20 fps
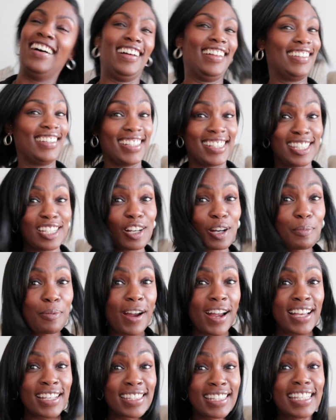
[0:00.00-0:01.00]
The silk
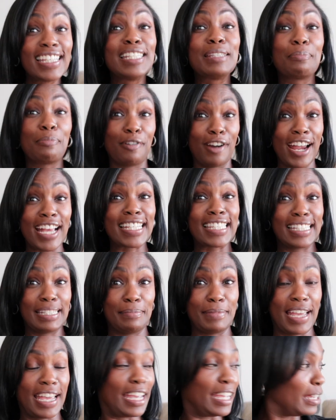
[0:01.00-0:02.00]
press is
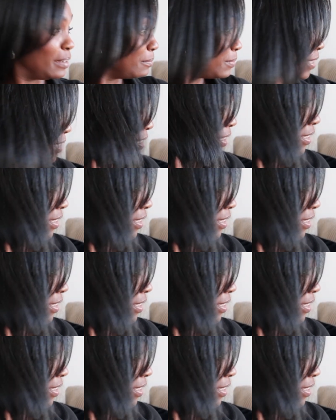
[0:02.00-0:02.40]
pressing, babes.